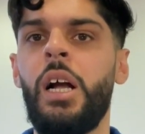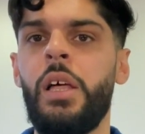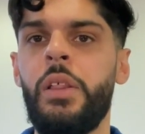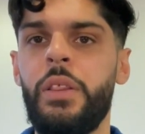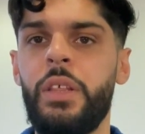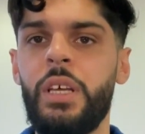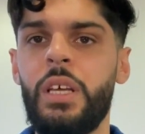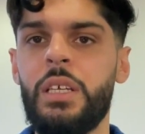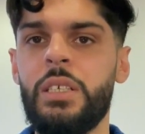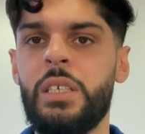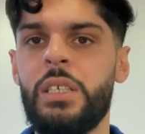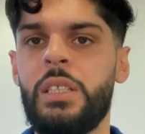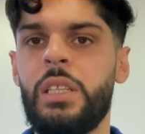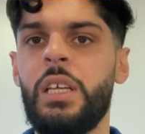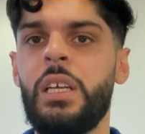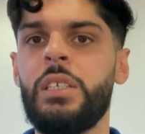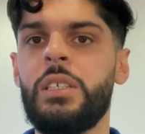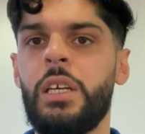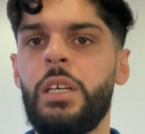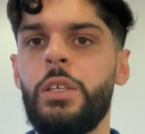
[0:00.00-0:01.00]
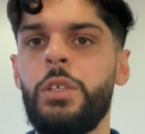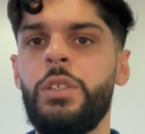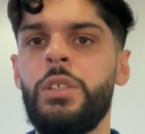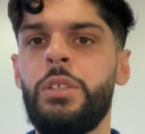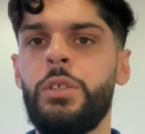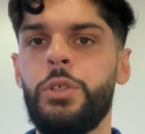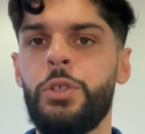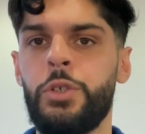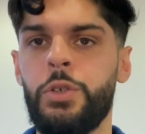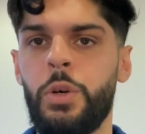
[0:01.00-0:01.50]
These are the things that you need
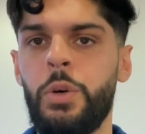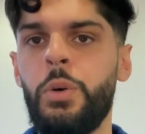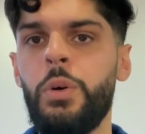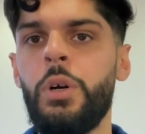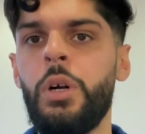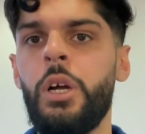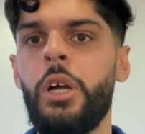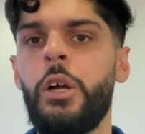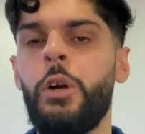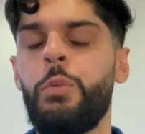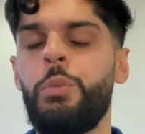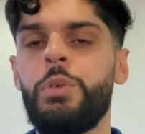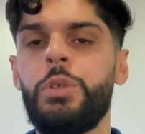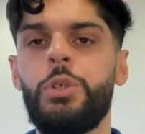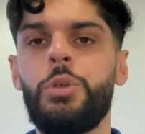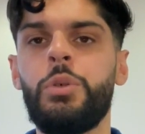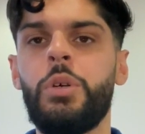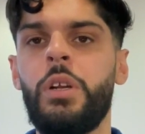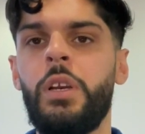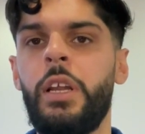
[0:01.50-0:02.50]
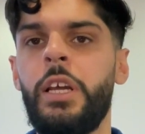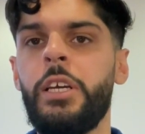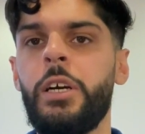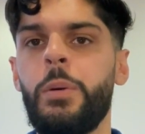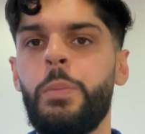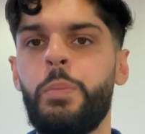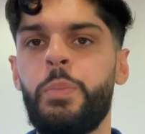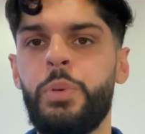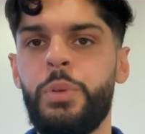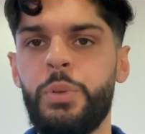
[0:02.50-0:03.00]
to show, which you can later
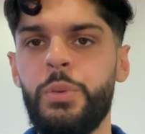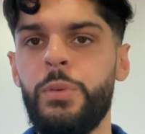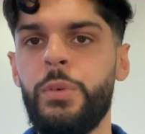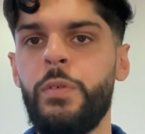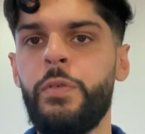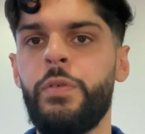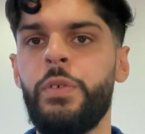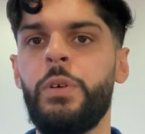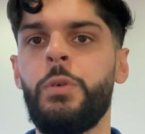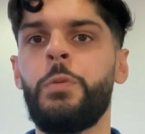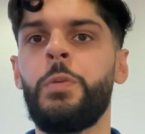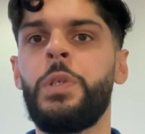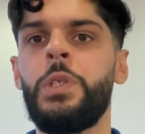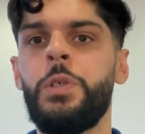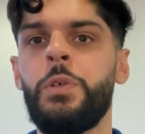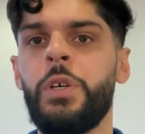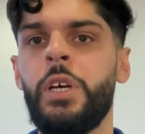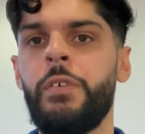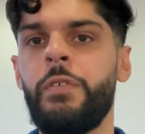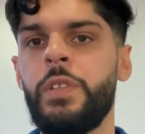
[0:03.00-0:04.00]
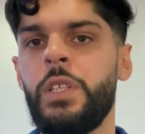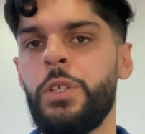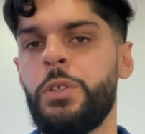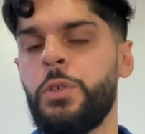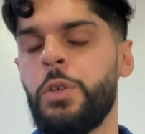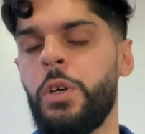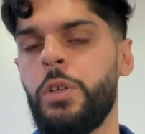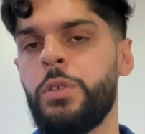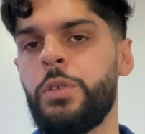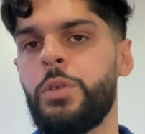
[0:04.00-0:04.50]
prove when you're given the
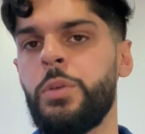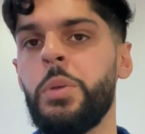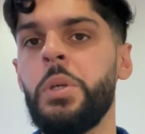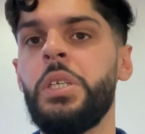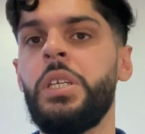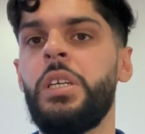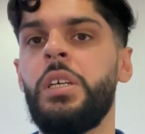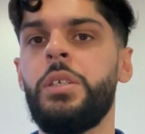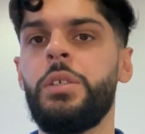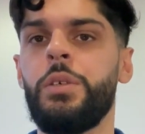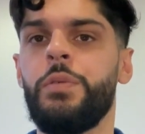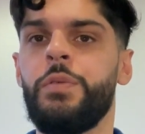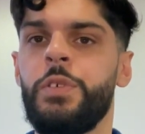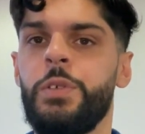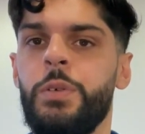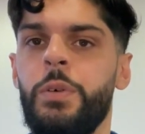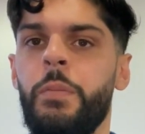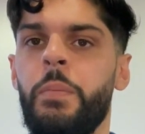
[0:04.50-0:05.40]
chance to in an interview.